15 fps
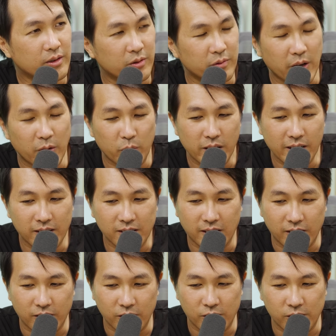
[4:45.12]
it really is
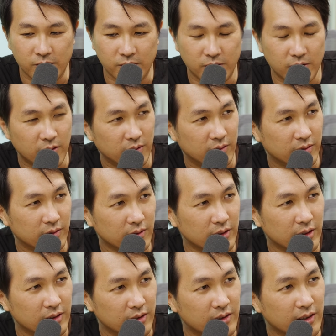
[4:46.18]
like digital gold
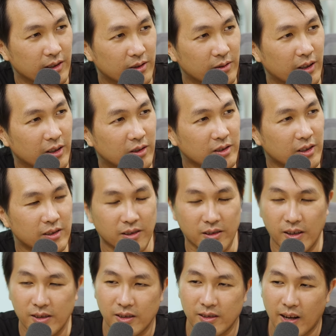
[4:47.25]
in a sense, right? Because it's
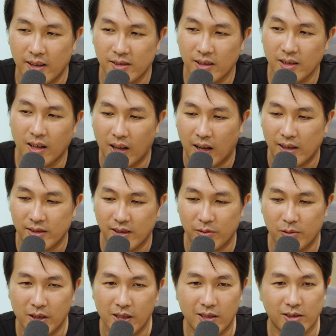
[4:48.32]
an asset class that
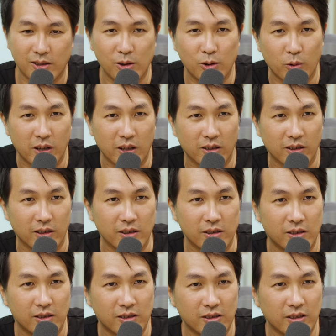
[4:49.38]
really doesn't do anything. It
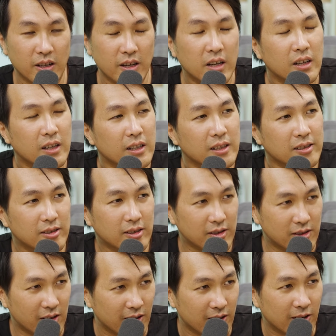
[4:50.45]
just
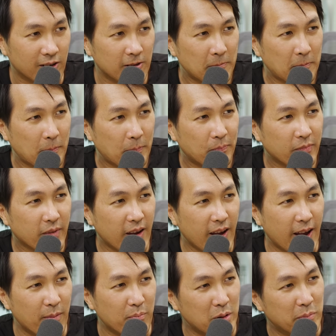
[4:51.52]
sits there,
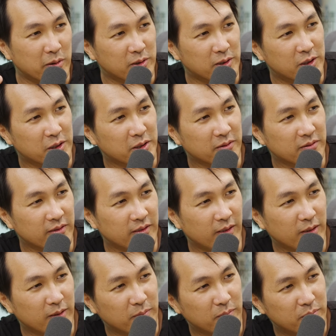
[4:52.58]
and people just
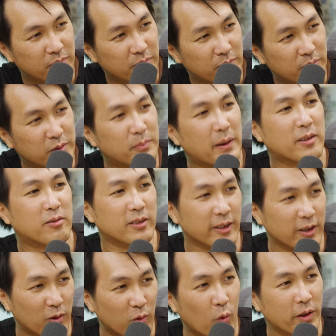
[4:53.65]
speculate
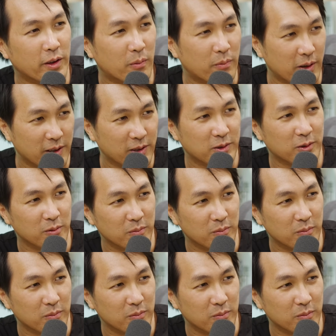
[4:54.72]
on what the price could